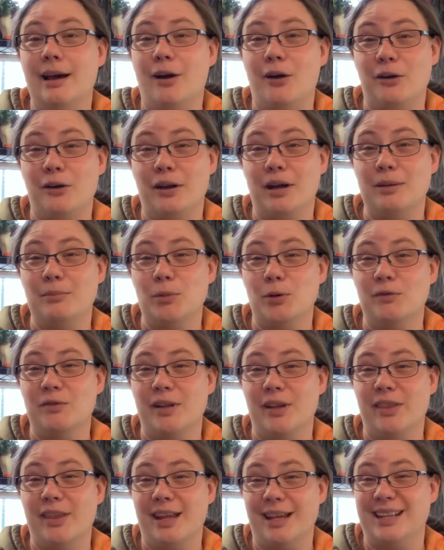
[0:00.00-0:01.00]
Argon moved the
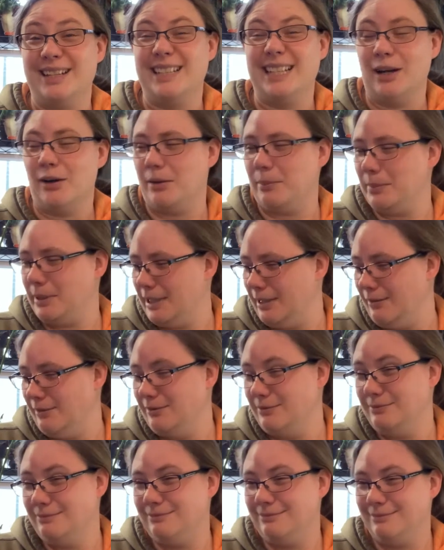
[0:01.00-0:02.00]
thing and scared himself.
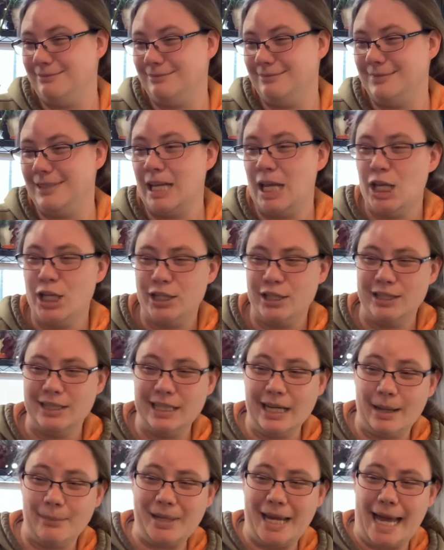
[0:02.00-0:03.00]
Good
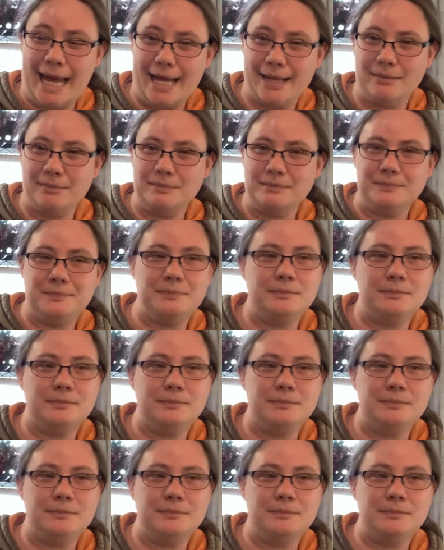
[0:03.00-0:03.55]
job, cat.